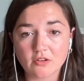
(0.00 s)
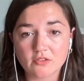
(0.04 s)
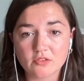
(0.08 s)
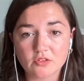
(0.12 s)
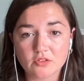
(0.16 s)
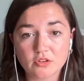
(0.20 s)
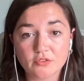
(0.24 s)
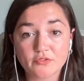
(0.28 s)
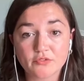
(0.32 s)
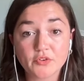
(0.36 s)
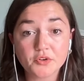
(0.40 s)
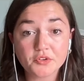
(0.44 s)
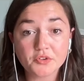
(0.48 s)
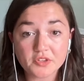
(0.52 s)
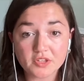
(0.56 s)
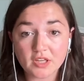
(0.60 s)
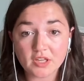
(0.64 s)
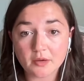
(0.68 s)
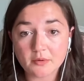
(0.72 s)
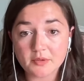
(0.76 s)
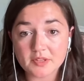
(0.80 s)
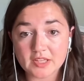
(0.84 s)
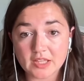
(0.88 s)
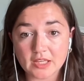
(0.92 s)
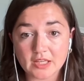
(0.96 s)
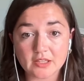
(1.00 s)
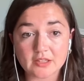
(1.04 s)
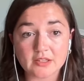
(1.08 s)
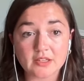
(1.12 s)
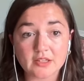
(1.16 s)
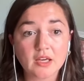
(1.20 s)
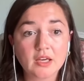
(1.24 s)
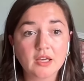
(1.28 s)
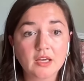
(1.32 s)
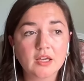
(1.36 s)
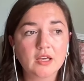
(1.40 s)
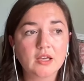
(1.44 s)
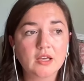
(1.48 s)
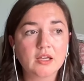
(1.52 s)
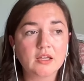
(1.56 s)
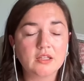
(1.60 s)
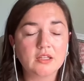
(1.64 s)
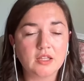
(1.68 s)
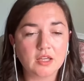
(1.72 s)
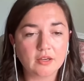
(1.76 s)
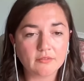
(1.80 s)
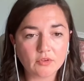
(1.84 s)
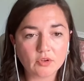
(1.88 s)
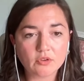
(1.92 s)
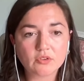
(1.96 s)
So the first thing I would say is
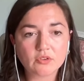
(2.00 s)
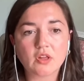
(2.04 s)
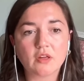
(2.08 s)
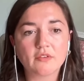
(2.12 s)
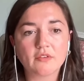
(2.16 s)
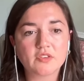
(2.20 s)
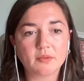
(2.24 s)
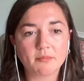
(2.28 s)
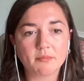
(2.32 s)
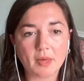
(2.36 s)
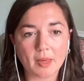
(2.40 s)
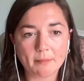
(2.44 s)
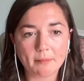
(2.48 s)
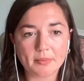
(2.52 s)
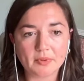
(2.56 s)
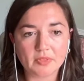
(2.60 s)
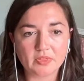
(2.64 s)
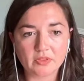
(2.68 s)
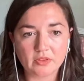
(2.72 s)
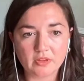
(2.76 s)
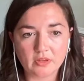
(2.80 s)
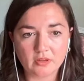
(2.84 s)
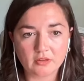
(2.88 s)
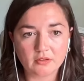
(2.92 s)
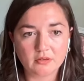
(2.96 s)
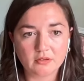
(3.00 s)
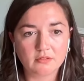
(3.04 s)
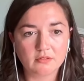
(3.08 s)
give yourself some empathy.